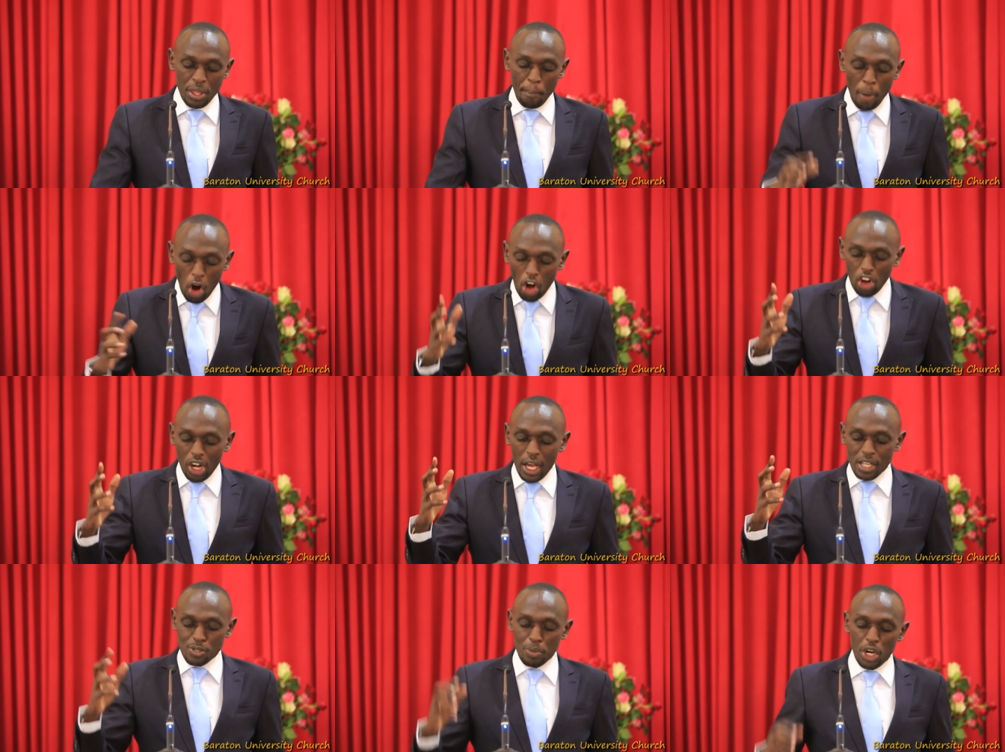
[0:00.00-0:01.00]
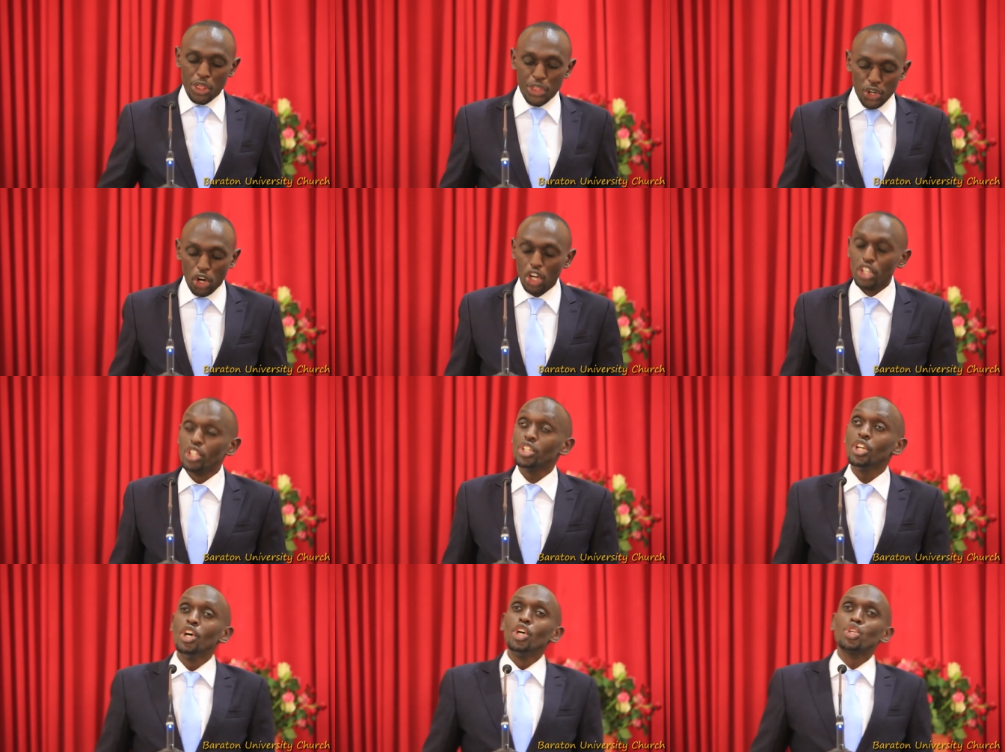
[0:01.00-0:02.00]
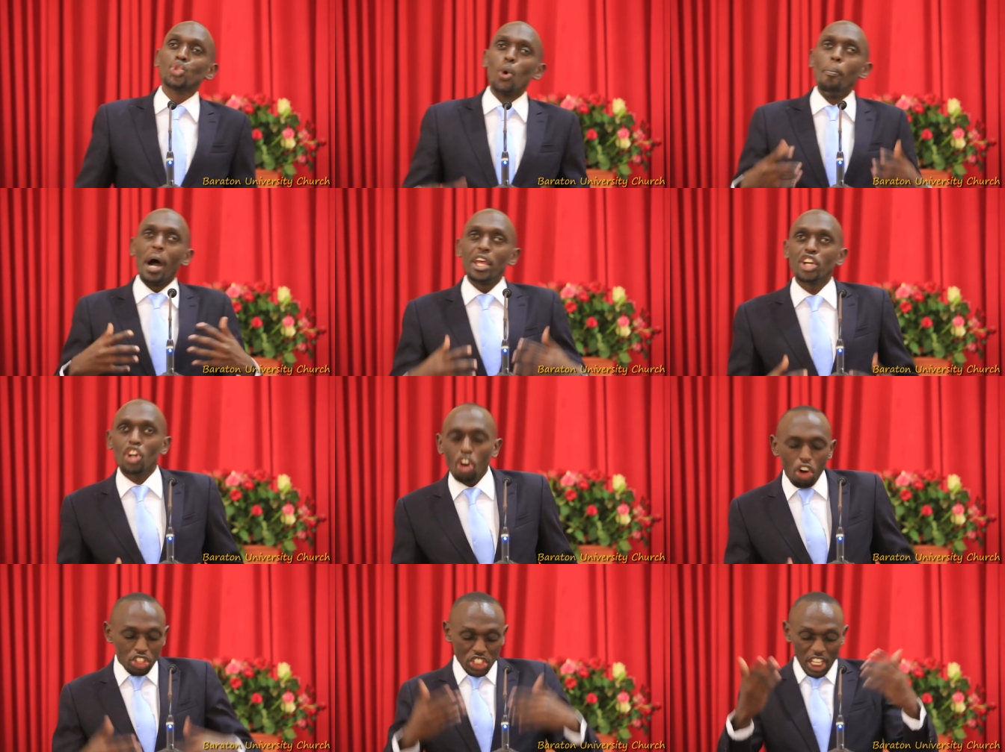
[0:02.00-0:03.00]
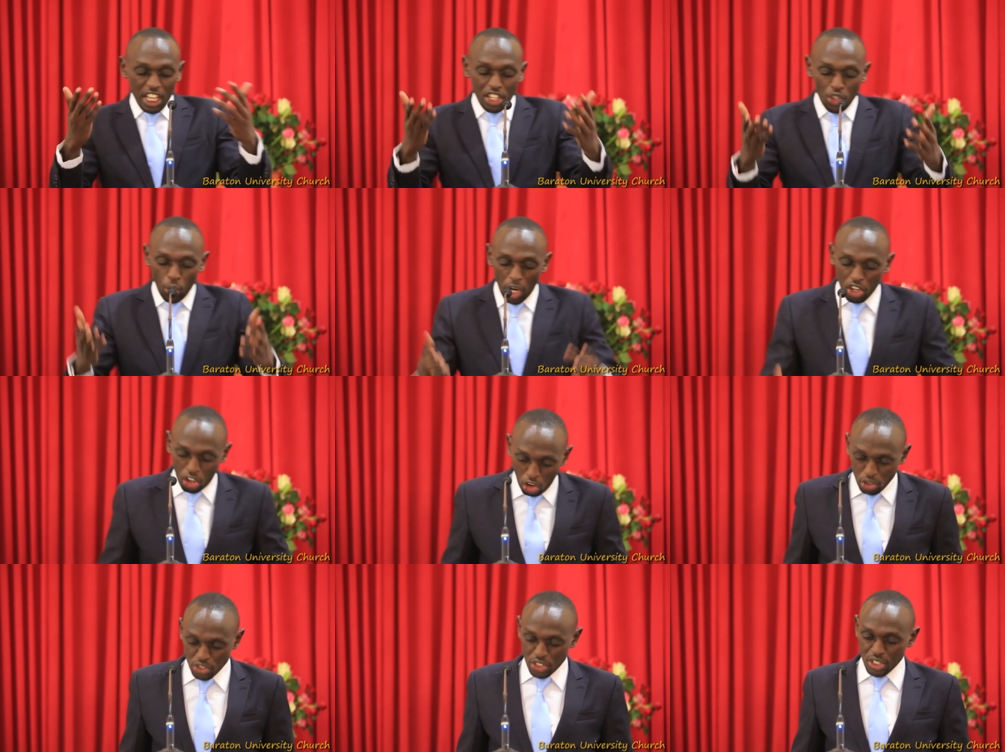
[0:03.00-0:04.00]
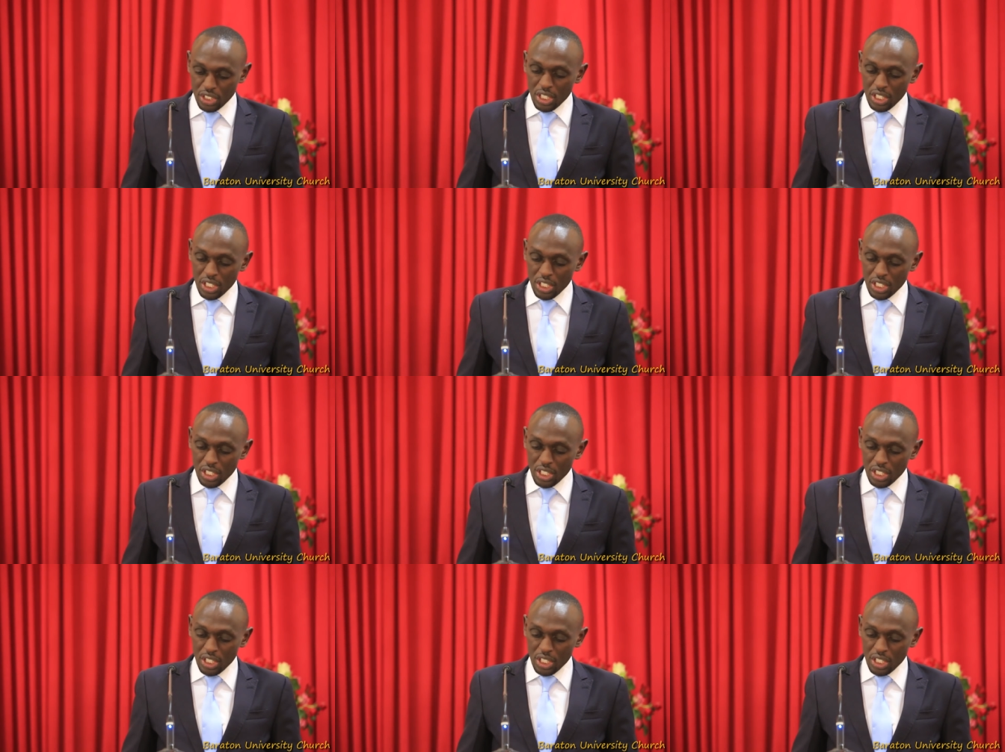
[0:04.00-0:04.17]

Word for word: The ball has been thrown to my court and your court.